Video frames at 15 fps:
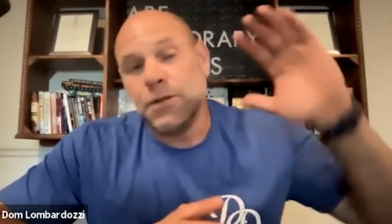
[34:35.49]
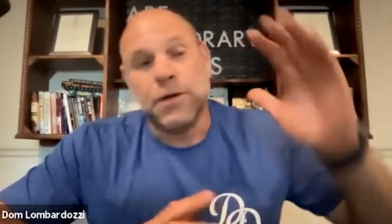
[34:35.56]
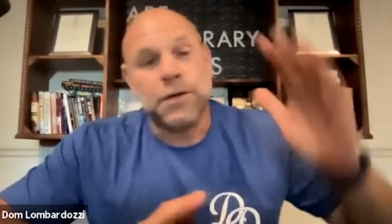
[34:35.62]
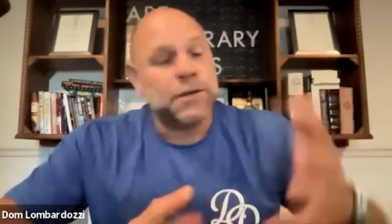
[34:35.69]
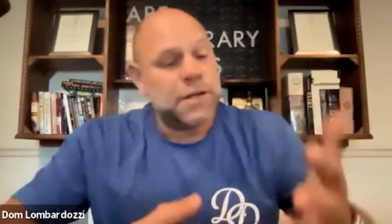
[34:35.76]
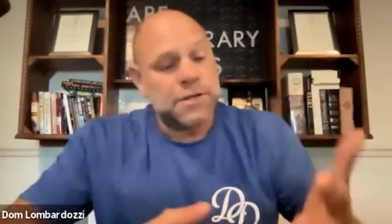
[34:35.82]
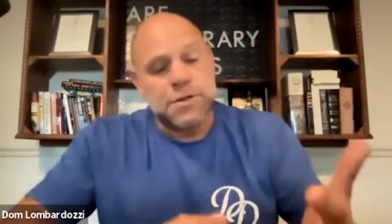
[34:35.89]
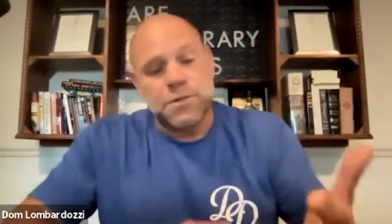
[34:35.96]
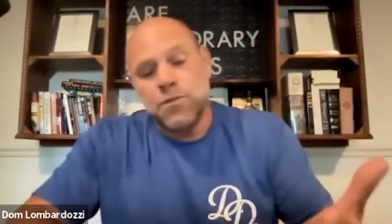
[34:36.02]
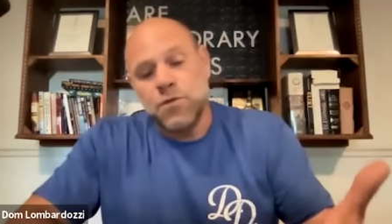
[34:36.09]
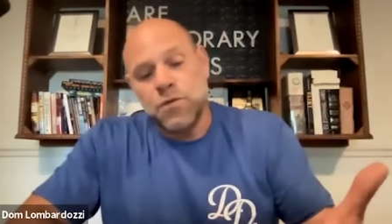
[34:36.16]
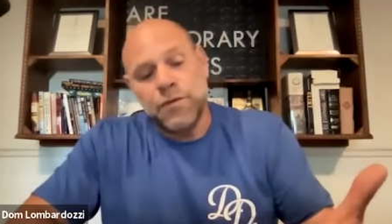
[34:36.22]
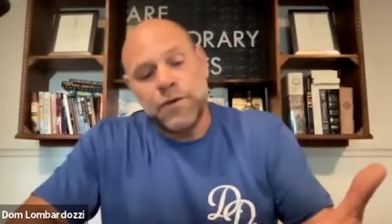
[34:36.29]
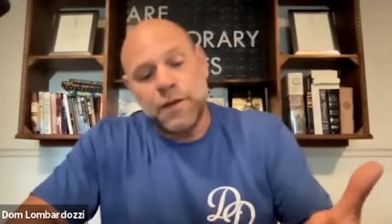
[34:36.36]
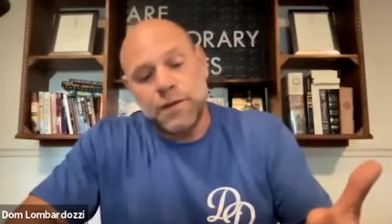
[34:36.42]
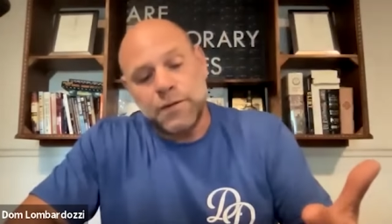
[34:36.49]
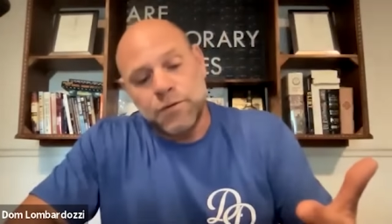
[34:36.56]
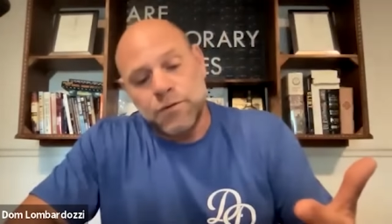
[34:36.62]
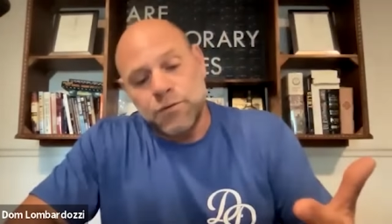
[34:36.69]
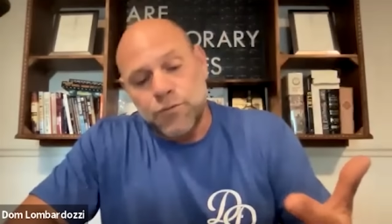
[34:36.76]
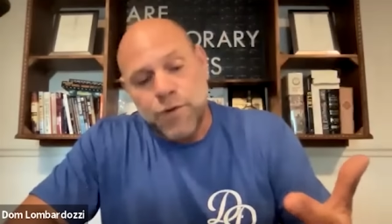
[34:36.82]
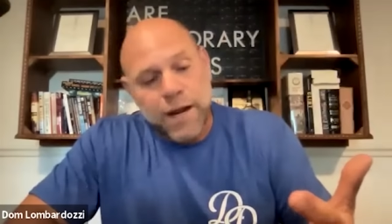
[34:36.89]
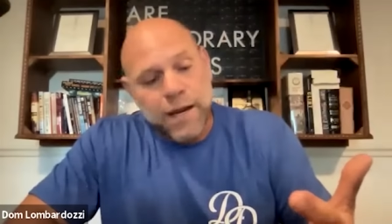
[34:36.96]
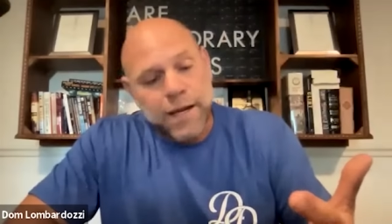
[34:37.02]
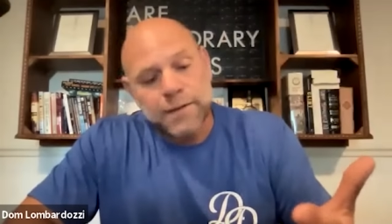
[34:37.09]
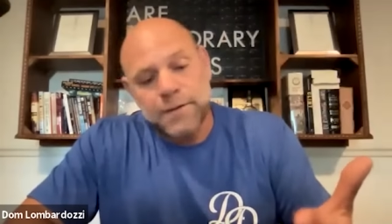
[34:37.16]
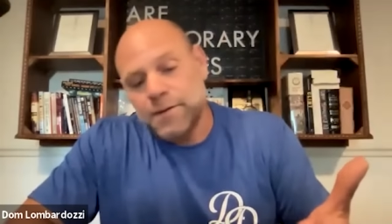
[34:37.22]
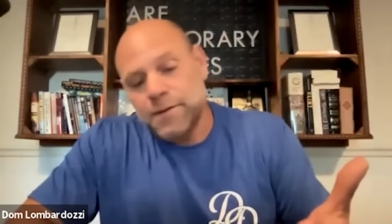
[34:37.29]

look, there's a movie you write,